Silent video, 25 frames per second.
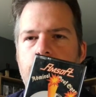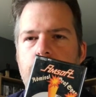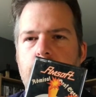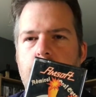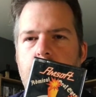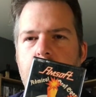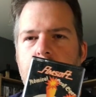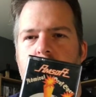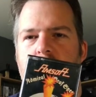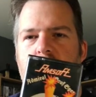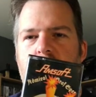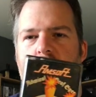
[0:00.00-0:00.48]

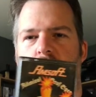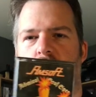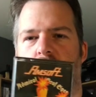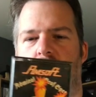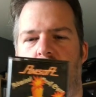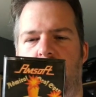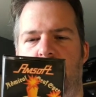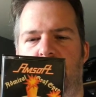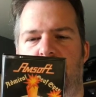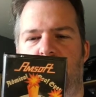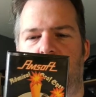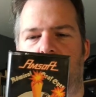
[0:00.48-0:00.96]
Admiral
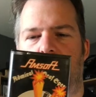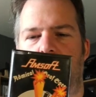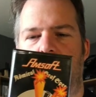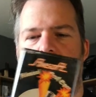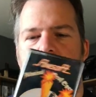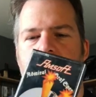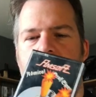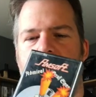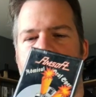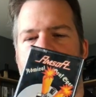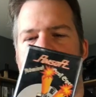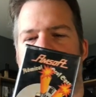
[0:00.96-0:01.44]
Graf
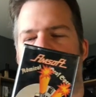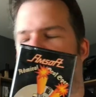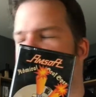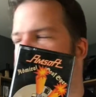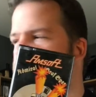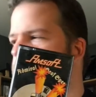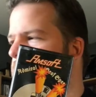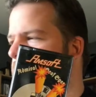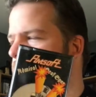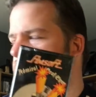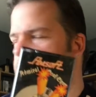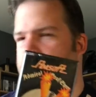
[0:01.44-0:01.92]
Spee, or Graf
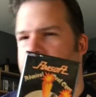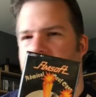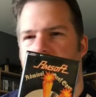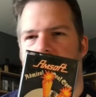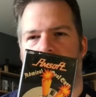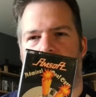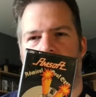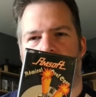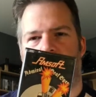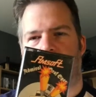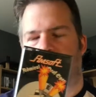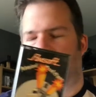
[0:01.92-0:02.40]
Spee
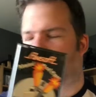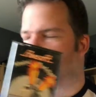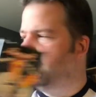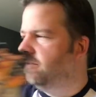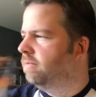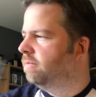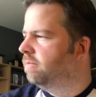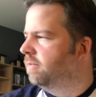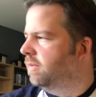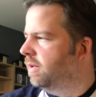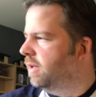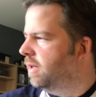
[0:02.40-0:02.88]
if you want to
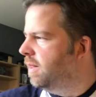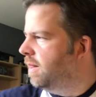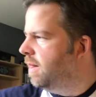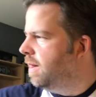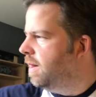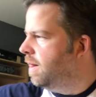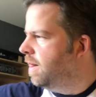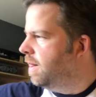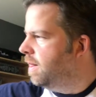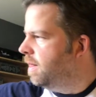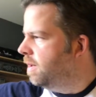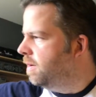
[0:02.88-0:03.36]

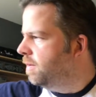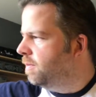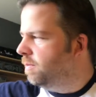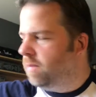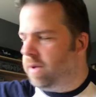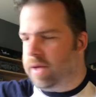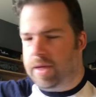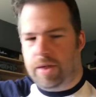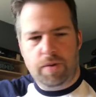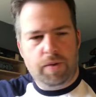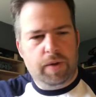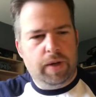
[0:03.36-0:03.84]

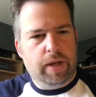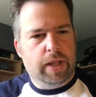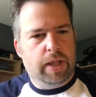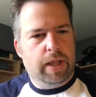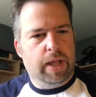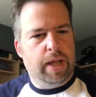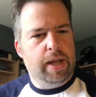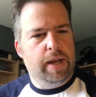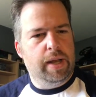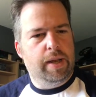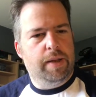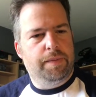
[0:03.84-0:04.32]
be so
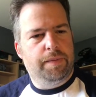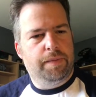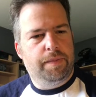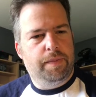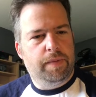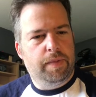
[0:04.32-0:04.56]
inclined.